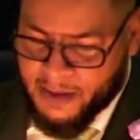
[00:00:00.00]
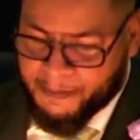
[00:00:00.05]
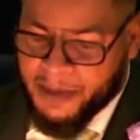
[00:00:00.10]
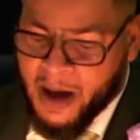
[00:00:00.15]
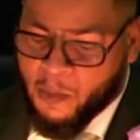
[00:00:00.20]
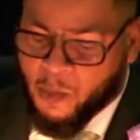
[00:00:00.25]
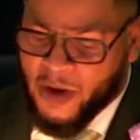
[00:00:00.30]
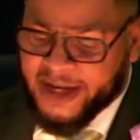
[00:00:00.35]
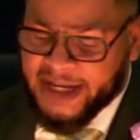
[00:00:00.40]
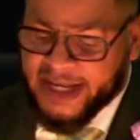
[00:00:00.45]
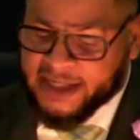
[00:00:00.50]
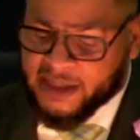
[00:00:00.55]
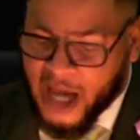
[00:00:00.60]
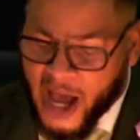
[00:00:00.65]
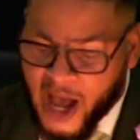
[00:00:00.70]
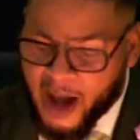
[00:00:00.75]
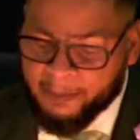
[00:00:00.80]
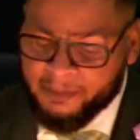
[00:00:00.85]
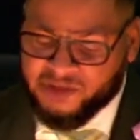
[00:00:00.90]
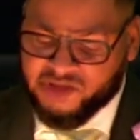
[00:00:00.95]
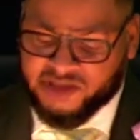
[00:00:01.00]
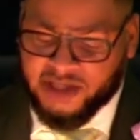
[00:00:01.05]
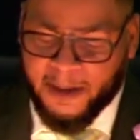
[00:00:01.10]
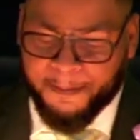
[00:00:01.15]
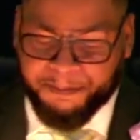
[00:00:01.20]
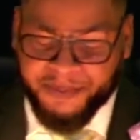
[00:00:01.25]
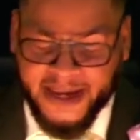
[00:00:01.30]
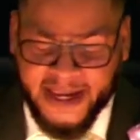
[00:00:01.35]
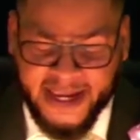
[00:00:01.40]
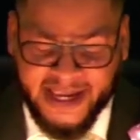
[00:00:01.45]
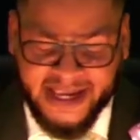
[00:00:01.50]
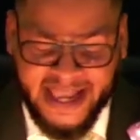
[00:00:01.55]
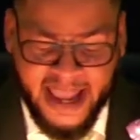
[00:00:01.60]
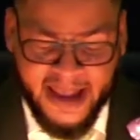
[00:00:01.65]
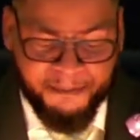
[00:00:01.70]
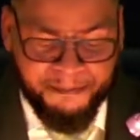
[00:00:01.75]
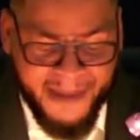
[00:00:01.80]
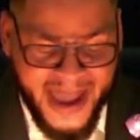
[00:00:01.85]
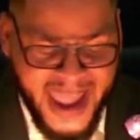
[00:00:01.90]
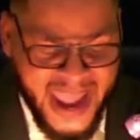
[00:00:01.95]
But when it comes to being
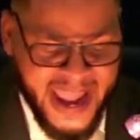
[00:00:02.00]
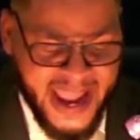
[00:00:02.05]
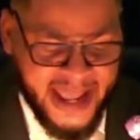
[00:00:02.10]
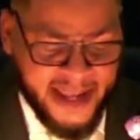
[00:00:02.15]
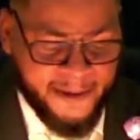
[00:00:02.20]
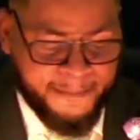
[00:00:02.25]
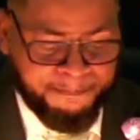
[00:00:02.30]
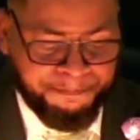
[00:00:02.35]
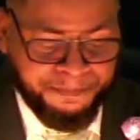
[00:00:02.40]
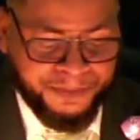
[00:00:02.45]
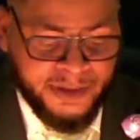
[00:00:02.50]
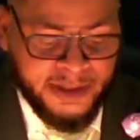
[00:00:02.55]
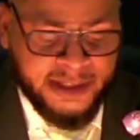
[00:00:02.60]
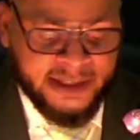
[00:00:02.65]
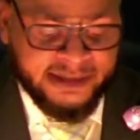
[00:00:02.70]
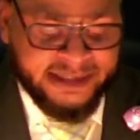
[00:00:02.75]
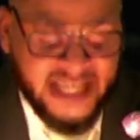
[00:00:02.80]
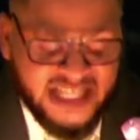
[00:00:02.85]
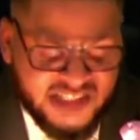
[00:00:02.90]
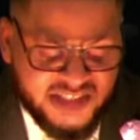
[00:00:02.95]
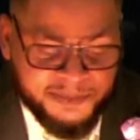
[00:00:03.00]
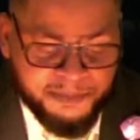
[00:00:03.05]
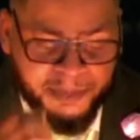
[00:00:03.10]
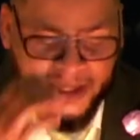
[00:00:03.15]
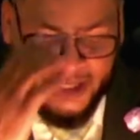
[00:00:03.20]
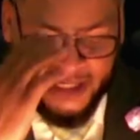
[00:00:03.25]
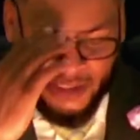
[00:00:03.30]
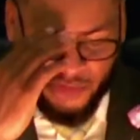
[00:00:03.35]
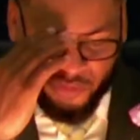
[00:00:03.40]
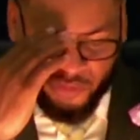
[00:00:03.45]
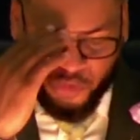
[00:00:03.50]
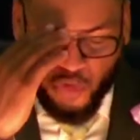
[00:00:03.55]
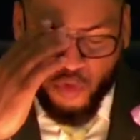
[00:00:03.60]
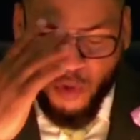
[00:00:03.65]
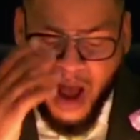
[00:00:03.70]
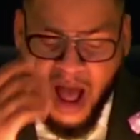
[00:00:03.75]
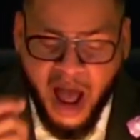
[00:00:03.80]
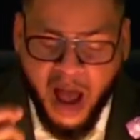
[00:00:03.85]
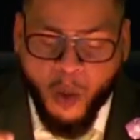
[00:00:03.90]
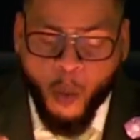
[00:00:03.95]
a man, this means
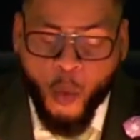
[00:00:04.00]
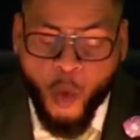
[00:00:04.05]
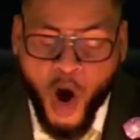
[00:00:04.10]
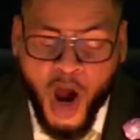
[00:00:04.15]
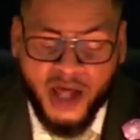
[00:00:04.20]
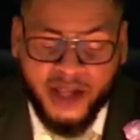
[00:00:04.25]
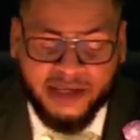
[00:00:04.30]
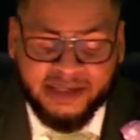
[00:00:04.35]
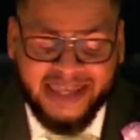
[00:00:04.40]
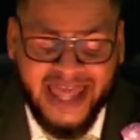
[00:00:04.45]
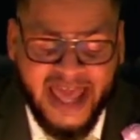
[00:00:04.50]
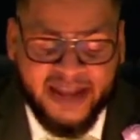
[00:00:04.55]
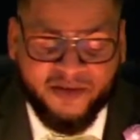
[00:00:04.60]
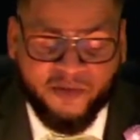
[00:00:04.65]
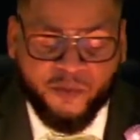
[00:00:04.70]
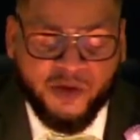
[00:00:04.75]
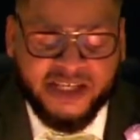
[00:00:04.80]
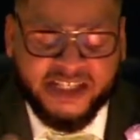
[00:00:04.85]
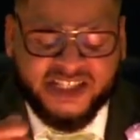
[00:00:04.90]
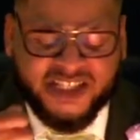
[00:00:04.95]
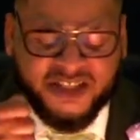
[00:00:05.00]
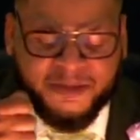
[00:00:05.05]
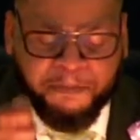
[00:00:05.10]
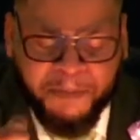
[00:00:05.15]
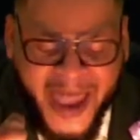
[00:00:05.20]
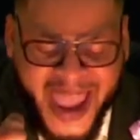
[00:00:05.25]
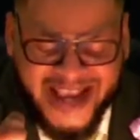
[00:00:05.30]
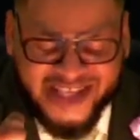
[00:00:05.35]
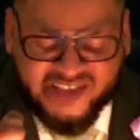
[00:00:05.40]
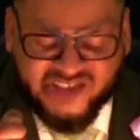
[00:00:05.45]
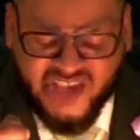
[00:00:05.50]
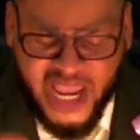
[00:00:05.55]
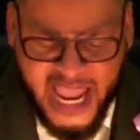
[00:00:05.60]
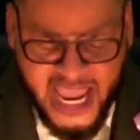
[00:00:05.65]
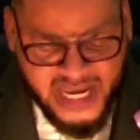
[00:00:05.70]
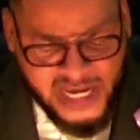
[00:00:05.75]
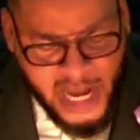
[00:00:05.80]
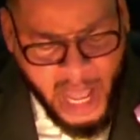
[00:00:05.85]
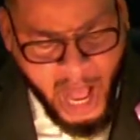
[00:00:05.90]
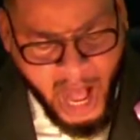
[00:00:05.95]
you are one that respects
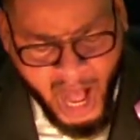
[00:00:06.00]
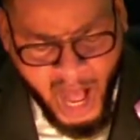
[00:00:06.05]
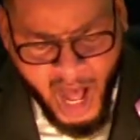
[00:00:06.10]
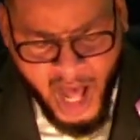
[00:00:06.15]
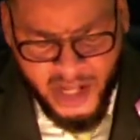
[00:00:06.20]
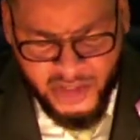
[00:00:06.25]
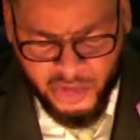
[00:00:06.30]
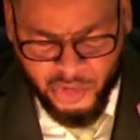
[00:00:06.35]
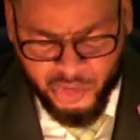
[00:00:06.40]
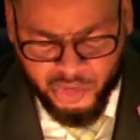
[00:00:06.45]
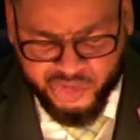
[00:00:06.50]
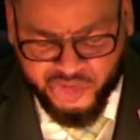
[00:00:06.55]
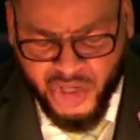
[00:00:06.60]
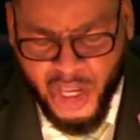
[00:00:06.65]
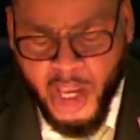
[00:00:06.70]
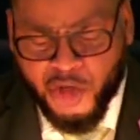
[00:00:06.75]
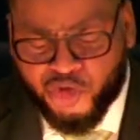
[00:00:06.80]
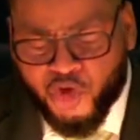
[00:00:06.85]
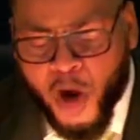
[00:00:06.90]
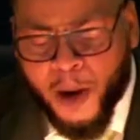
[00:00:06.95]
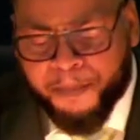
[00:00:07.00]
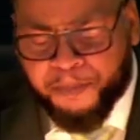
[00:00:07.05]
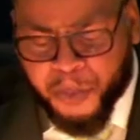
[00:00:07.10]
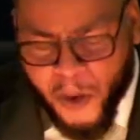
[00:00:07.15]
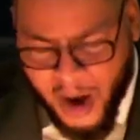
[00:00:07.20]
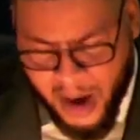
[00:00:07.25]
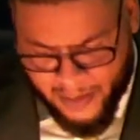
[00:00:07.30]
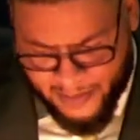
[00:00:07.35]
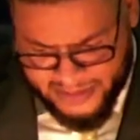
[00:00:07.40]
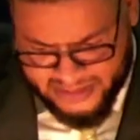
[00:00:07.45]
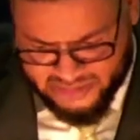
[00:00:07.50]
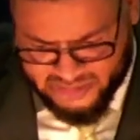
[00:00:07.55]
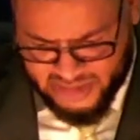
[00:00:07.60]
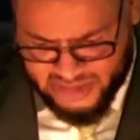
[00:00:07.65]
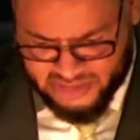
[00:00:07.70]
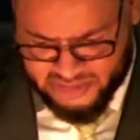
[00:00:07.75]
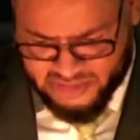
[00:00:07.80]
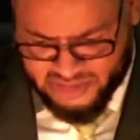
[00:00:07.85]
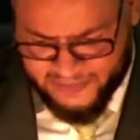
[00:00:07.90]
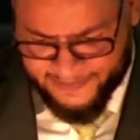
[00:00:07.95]
and honors your
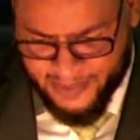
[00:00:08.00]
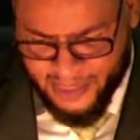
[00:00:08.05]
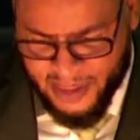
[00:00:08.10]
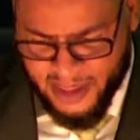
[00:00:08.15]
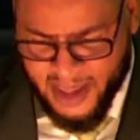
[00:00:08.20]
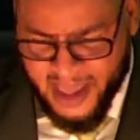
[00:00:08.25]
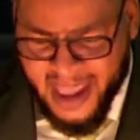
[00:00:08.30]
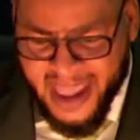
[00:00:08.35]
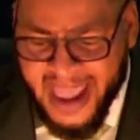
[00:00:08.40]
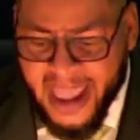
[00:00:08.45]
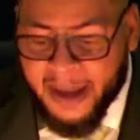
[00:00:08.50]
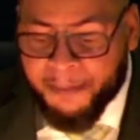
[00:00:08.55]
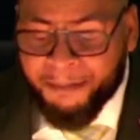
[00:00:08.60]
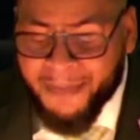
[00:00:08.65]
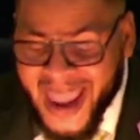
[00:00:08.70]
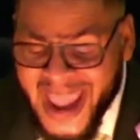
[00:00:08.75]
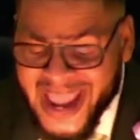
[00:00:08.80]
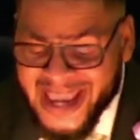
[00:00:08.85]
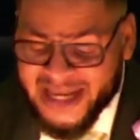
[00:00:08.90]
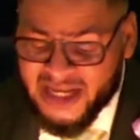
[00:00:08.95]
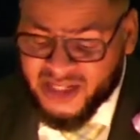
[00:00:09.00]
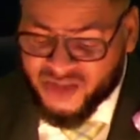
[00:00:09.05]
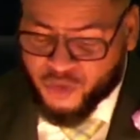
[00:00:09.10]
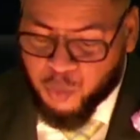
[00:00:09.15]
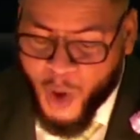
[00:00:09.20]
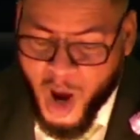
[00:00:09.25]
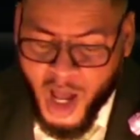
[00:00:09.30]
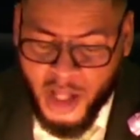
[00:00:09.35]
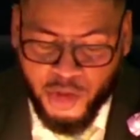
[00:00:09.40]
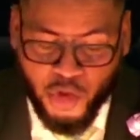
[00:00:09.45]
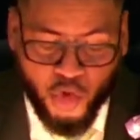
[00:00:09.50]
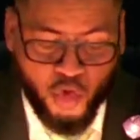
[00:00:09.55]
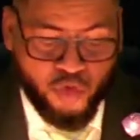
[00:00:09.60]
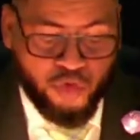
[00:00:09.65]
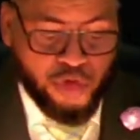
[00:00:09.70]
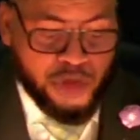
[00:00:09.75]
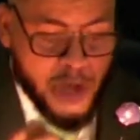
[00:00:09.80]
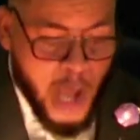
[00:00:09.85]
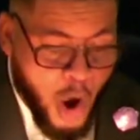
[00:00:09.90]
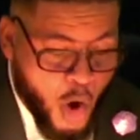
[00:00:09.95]
promises. A man is one who
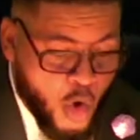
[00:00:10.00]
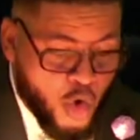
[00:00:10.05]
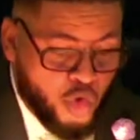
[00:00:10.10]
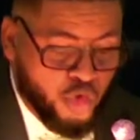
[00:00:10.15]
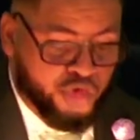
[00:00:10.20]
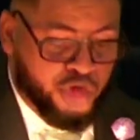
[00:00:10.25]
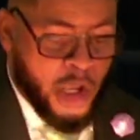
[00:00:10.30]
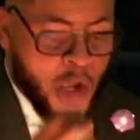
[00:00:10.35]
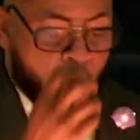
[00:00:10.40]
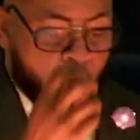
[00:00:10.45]
knows